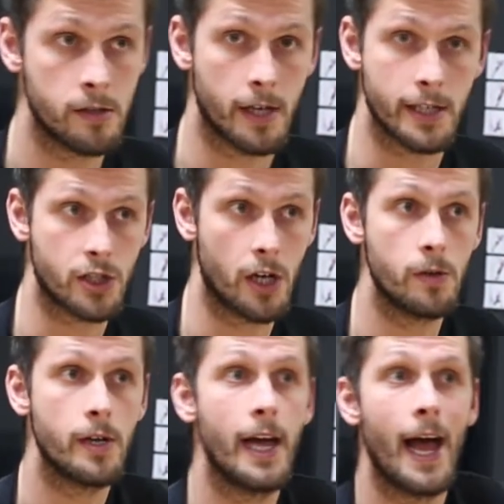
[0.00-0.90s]
like
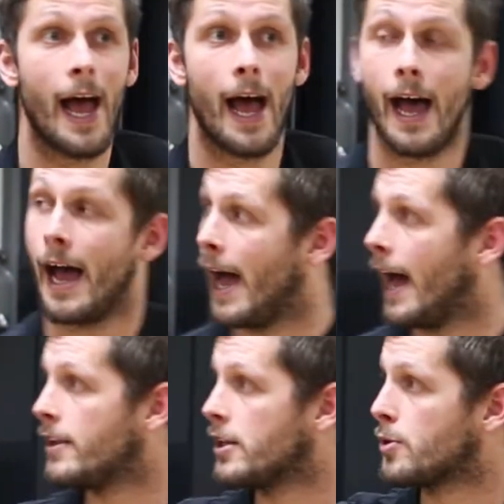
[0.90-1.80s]
so,
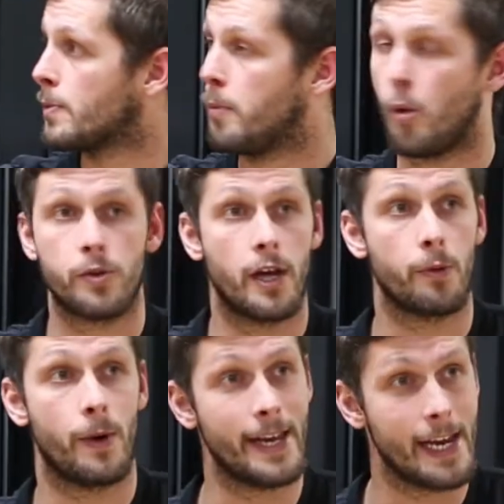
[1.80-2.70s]
and then you can pull the
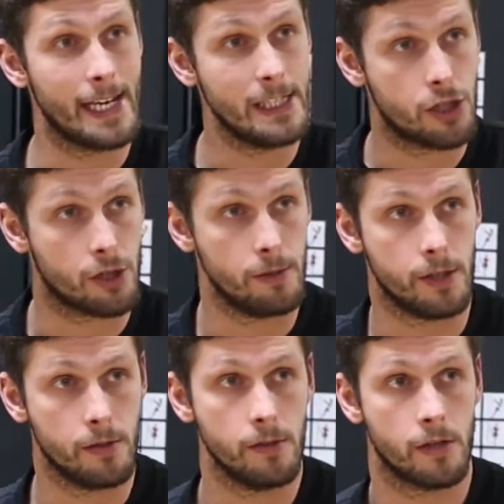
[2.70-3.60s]
other one into
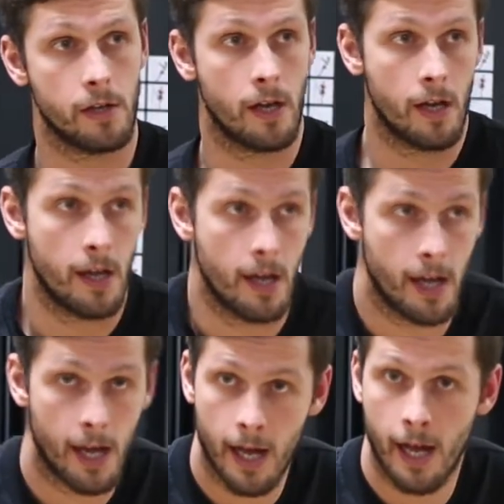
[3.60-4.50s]
you
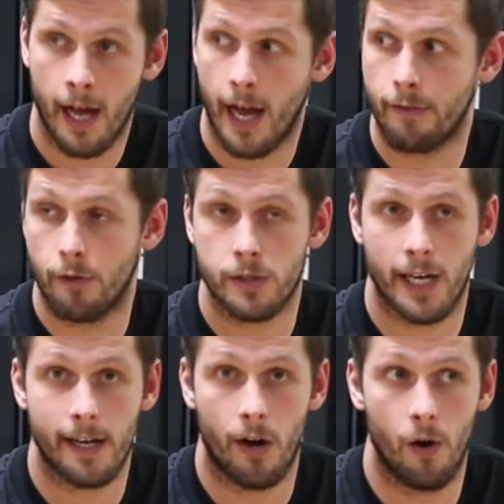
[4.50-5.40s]
and
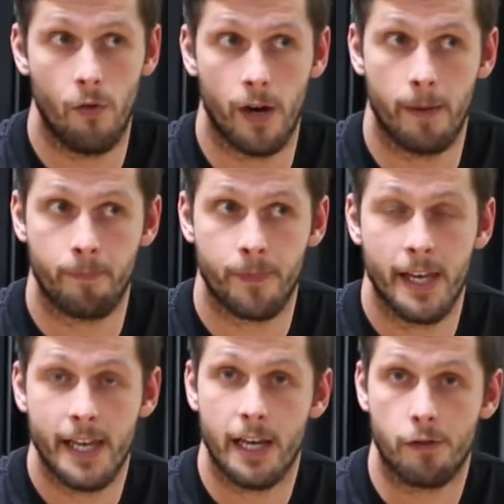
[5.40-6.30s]
rotate over
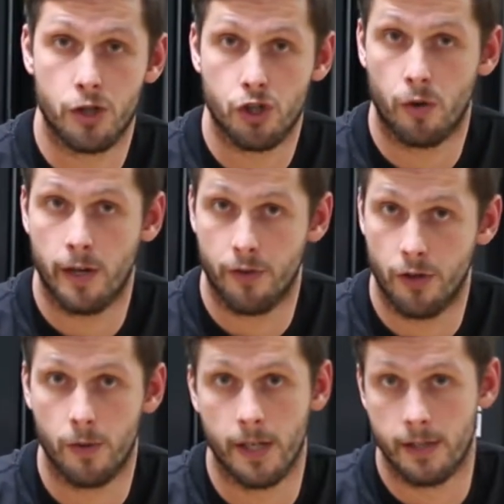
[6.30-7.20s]
if you're strong enough to
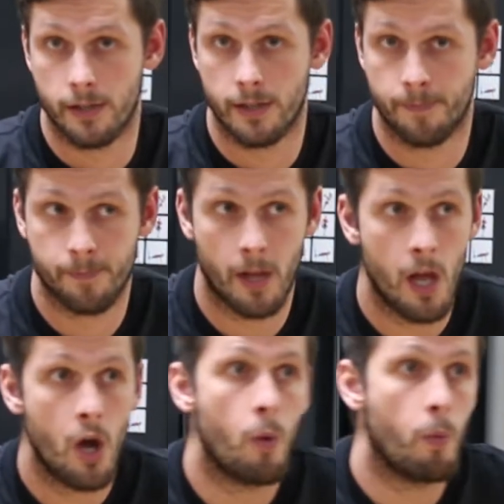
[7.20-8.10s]
do this.
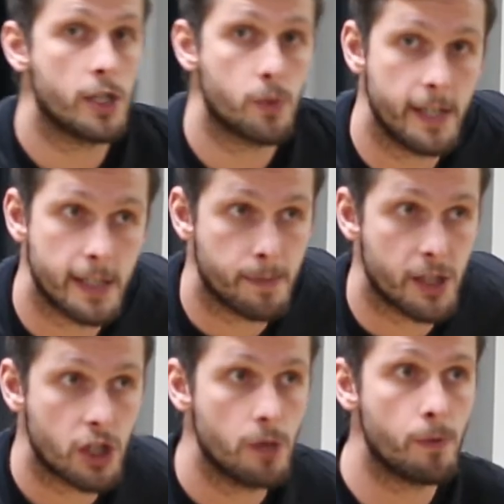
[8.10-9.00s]
Once we're in this
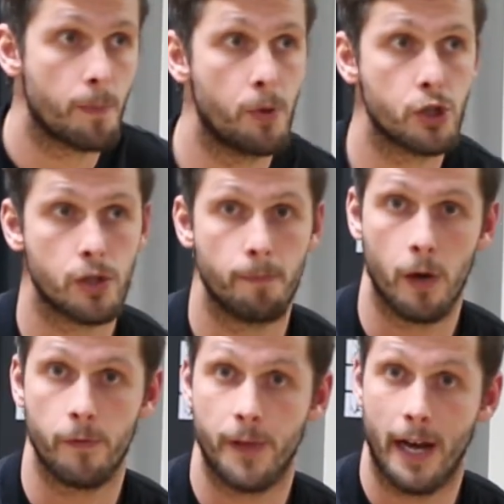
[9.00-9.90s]
position, we'll push them
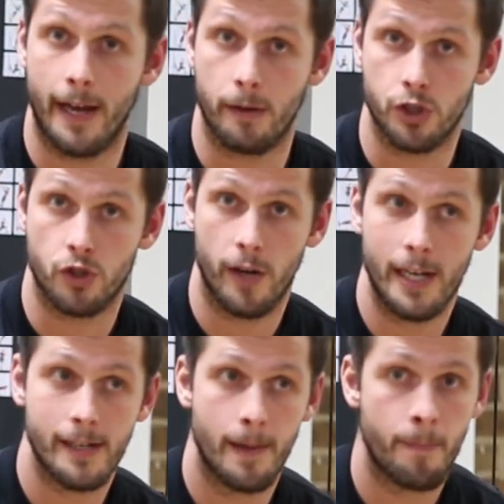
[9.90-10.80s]
both down out
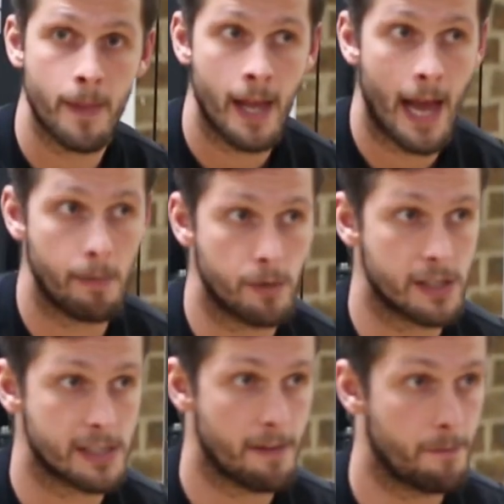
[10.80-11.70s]
straight, and we're
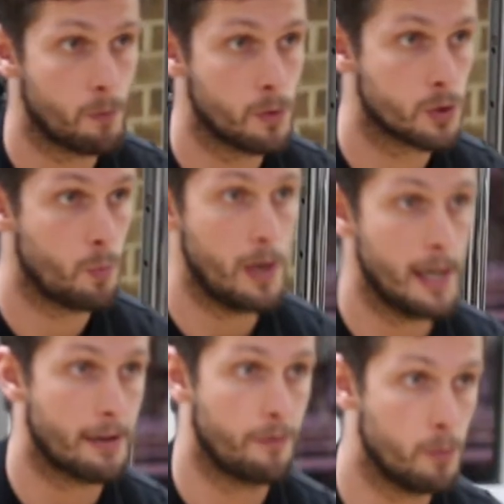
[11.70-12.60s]
going to step forwards,
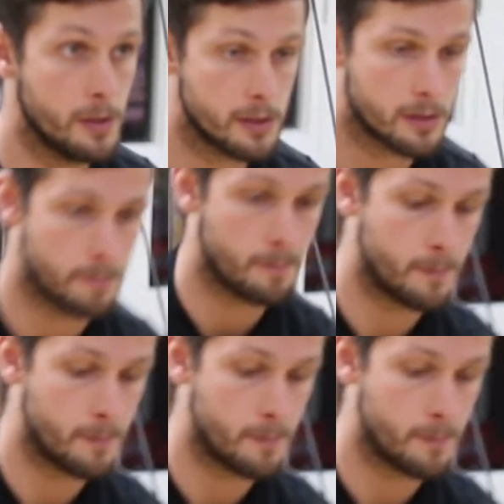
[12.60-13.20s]
one leg forwards,